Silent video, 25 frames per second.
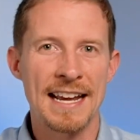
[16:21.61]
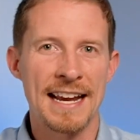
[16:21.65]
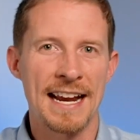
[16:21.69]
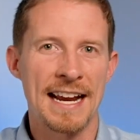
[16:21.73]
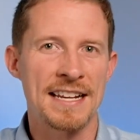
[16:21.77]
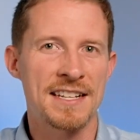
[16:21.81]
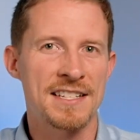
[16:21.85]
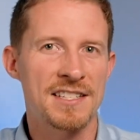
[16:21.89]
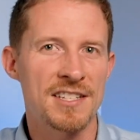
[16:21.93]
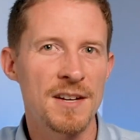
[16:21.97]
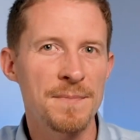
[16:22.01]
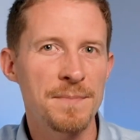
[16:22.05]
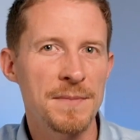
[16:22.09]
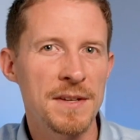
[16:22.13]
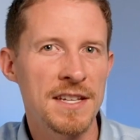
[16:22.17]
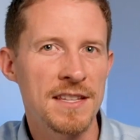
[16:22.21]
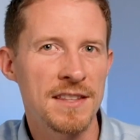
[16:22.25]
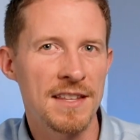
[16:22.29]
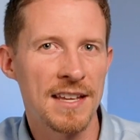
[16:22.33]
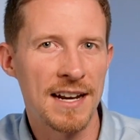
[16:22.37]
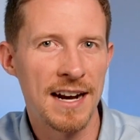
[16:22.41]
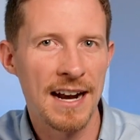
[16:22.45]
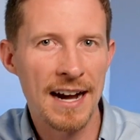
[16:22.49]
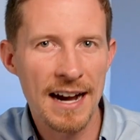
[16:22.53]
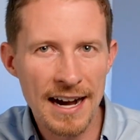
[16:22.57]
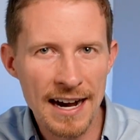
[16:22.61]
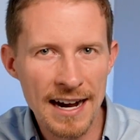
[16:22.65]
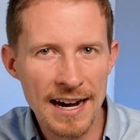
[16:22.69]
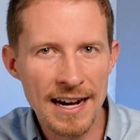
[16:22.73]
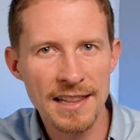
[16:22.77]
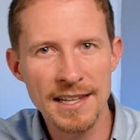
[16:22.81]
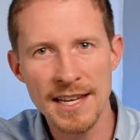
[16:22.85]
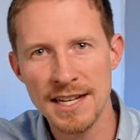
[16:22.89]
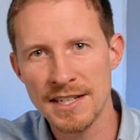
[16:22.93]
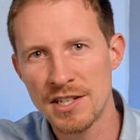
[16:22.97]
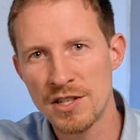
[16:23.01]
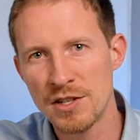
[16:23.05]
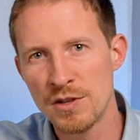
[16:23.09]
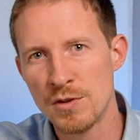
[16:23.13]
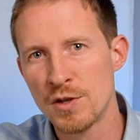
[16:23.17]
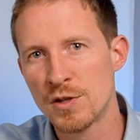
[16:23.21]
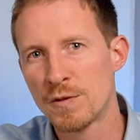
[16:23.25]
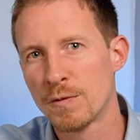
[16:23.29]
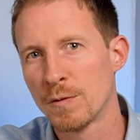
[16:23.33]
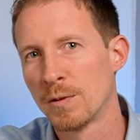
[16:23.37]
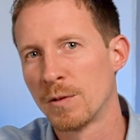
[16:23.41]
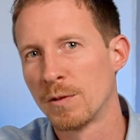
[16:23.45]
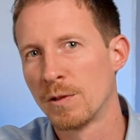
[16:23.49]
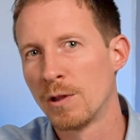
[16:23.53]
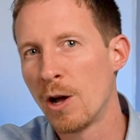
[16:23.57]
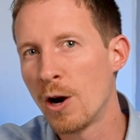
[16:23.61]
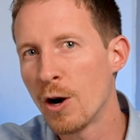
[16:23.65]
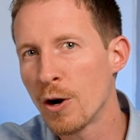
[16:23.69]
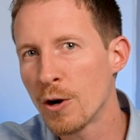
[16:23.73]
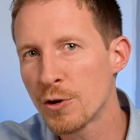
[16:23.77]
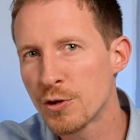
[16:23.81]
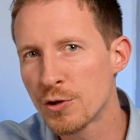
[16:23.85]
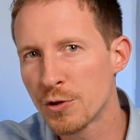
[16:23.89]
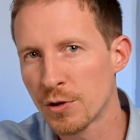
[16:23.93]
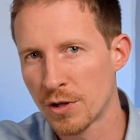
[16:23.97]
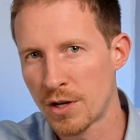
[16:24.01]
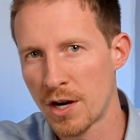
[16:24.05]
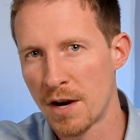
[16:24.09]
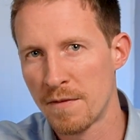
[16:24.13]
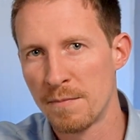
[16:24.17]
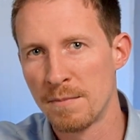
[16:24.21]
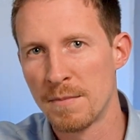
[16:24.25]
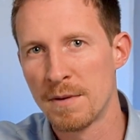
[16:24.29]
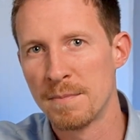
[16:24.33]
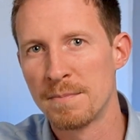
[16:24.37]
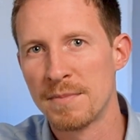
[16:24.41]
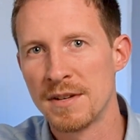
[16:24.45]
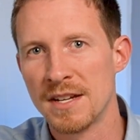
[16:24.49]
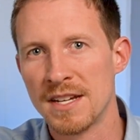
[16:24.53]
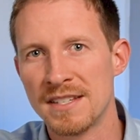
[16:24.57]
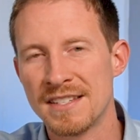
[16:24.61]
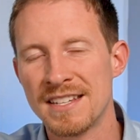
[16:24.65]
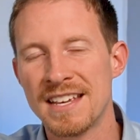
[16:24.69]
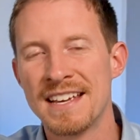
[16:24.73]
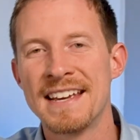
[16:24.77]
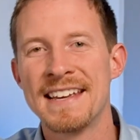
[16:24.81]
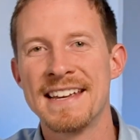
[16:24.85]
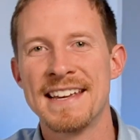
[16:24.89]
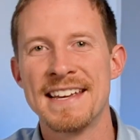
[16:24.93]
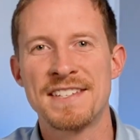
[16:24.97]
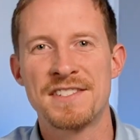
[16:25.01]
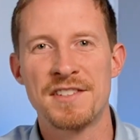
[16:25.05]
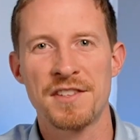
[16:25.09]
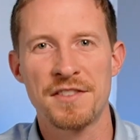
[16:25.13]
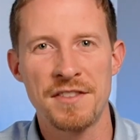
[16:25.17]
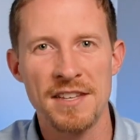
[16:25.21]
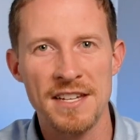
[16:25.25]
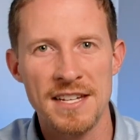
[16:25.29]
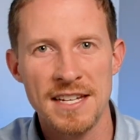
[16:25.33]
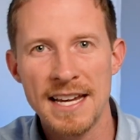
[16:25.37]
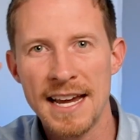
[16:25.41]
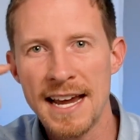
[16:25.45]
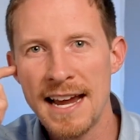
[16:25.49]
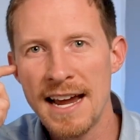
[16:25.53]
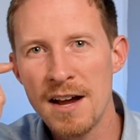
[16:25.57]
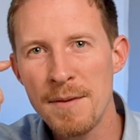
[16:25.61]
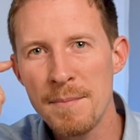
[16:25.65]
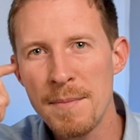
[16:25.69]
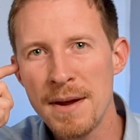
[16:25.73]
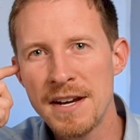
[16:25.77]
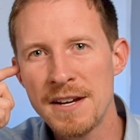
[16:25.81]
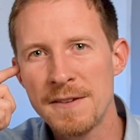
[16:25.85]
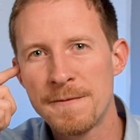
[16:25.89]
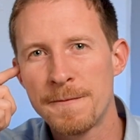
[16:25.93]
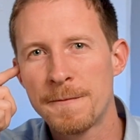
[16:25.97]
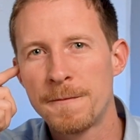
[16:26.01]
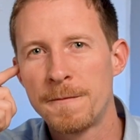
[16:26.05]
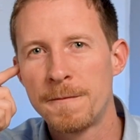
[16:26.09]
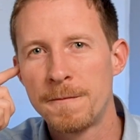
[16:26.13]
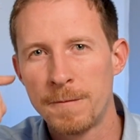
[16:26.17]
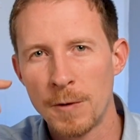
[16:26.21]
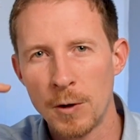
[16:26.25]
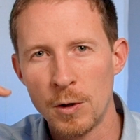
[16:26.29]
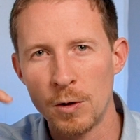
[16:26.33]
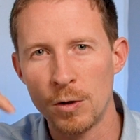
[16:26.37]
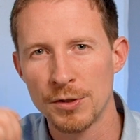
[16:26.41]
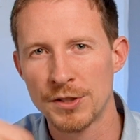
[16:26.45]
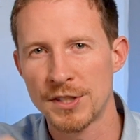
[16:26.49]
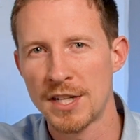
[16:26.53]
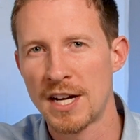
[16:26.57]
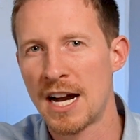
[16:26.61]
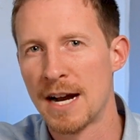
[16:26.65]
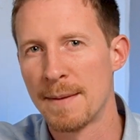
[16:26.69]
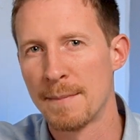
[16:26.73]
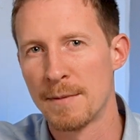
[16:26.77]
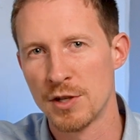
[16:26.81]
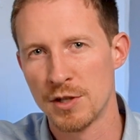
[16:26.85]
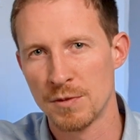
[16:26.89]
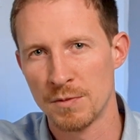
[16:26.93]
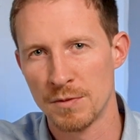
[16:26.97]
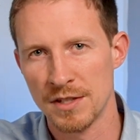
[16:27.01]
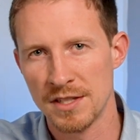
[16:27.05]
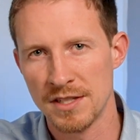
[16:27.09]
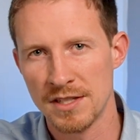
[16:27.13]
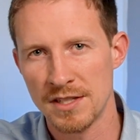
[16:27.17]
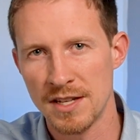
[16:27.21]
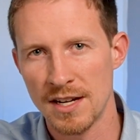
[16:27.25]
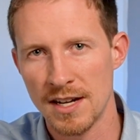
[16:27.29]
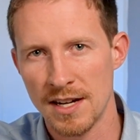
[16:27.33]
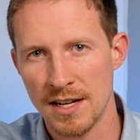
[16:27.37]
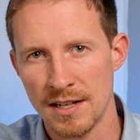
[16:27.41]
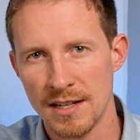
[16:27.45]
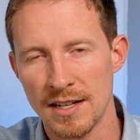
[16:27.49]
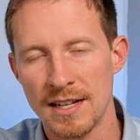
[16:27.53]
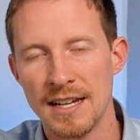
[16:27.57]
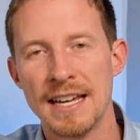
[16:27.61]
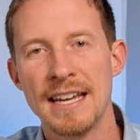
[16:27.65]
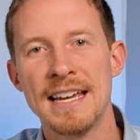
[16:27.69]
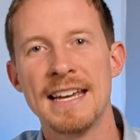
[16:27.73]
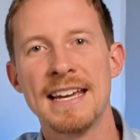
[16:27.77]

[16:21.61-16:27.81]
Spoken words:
And something that I like to use for larger government bids is to think, how many full-timers will this take?